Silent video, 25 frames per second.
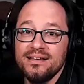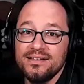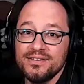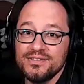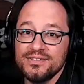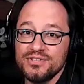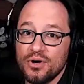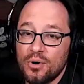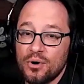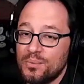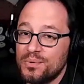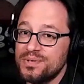
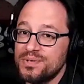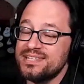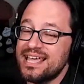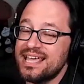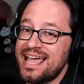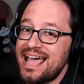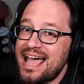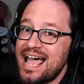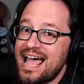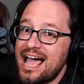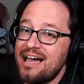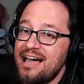So it
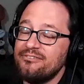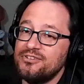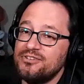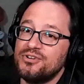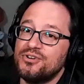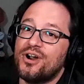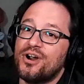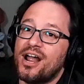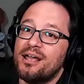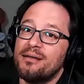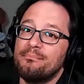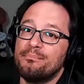was
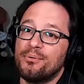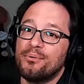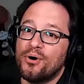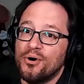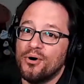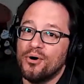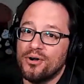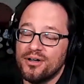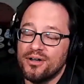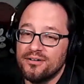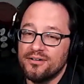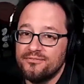after I
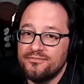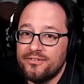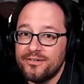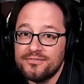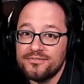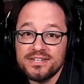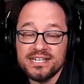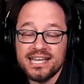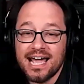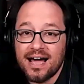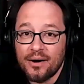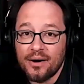broke
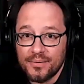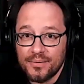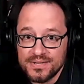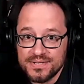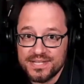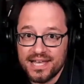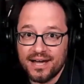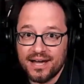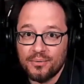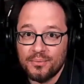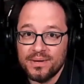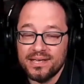50 hours
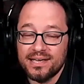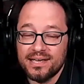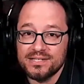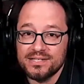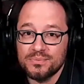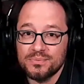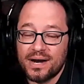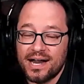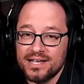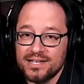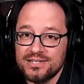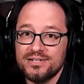that week
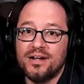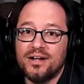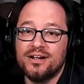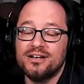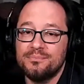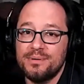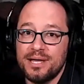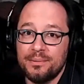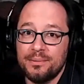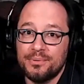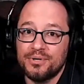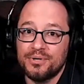is when I started
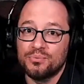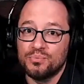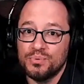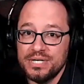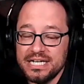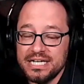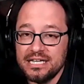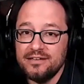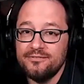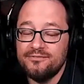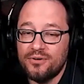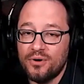to be able to
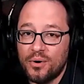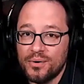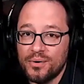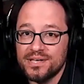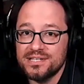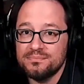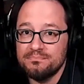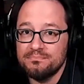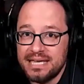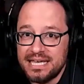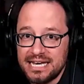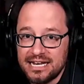really
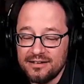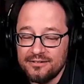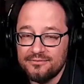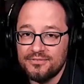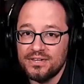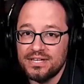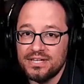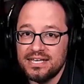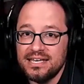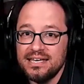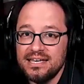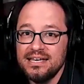focus
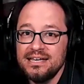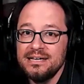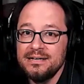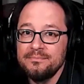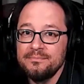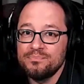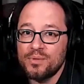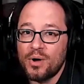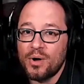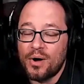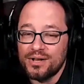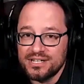meaningfully
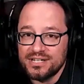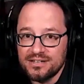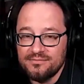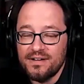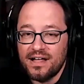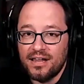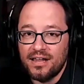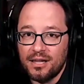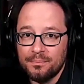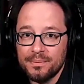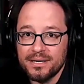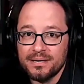on
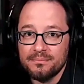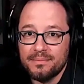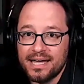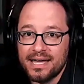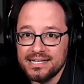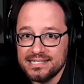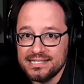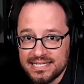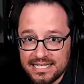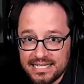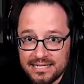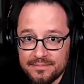developing
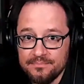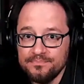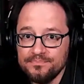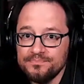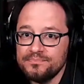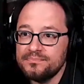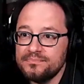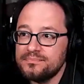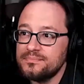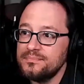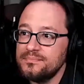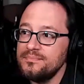my team.
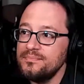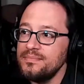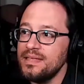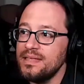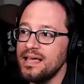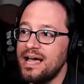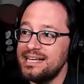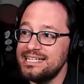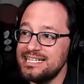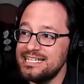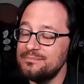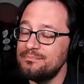
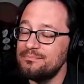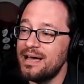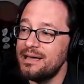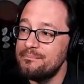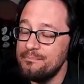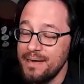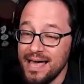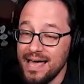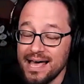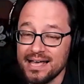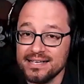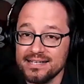I did my
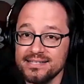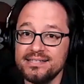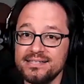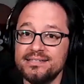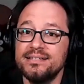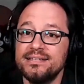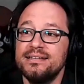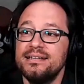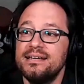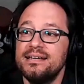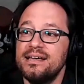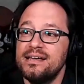
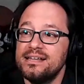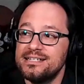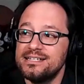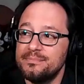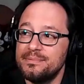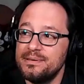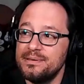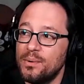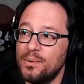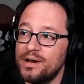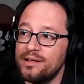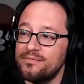best
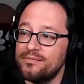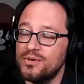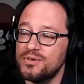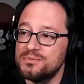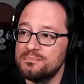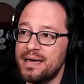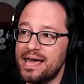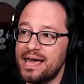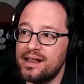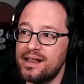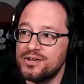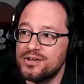to be one of those
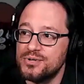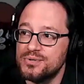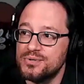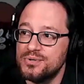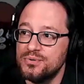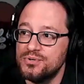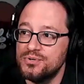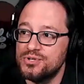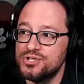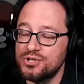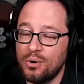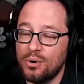managers
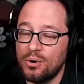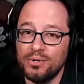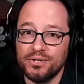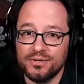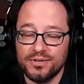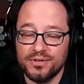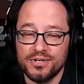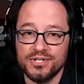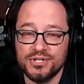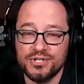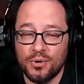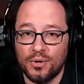who's
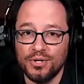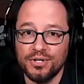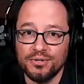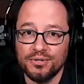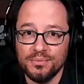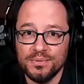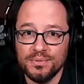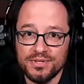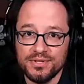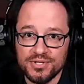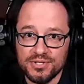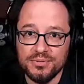shoulder to
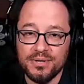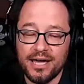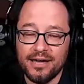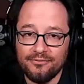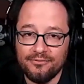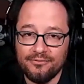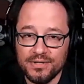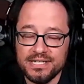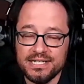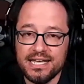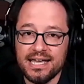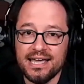shoulder with you
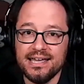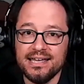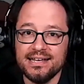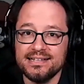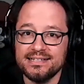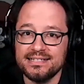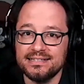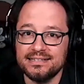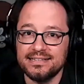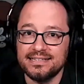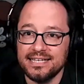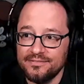every day and
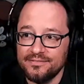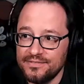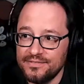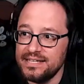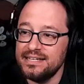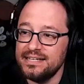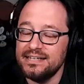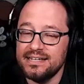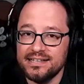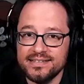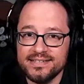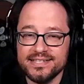is
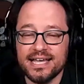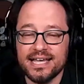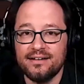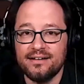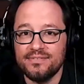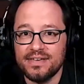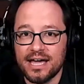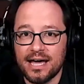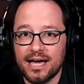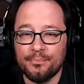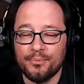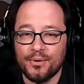living inside
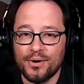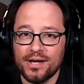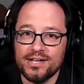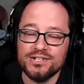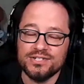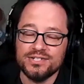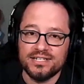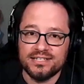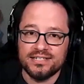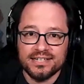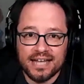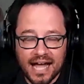of the
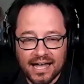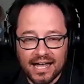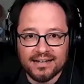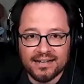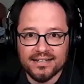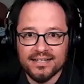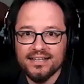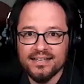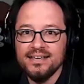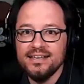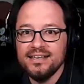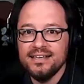operation,
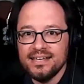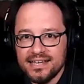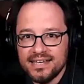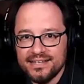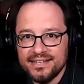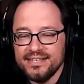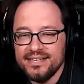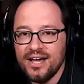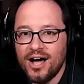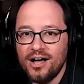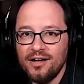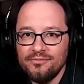not
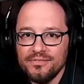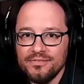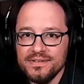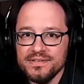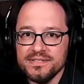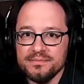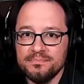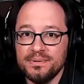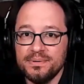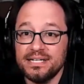in the office.